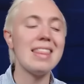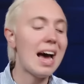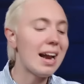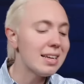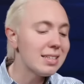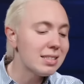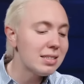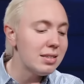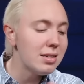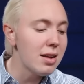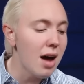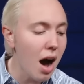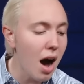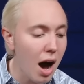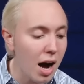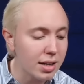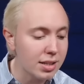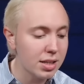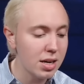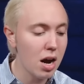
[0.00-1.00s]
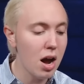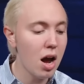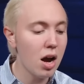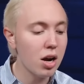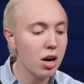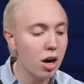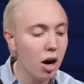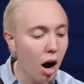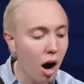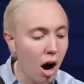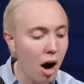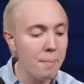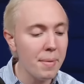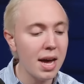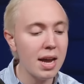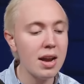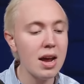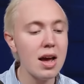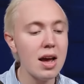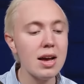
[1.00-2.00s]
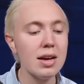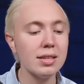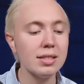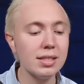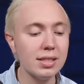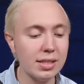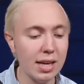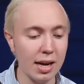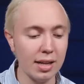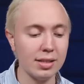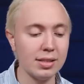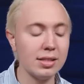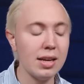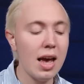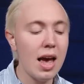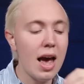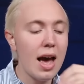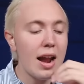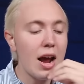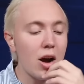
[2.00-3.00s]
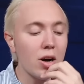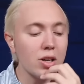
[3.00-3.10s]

That is not common sense. And I